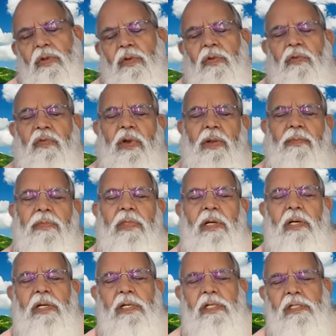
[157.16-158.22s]
from
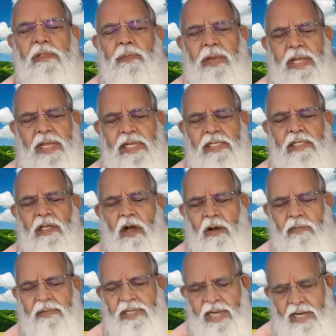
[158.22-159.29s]
the space, the
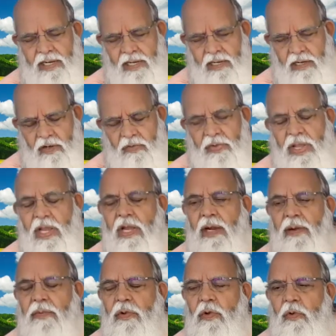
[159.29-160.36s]
object we
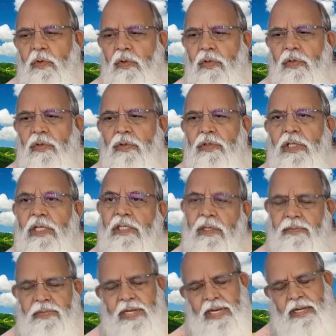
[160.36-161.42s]
come to the
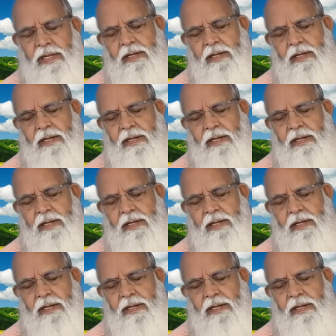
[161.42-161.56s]
subject.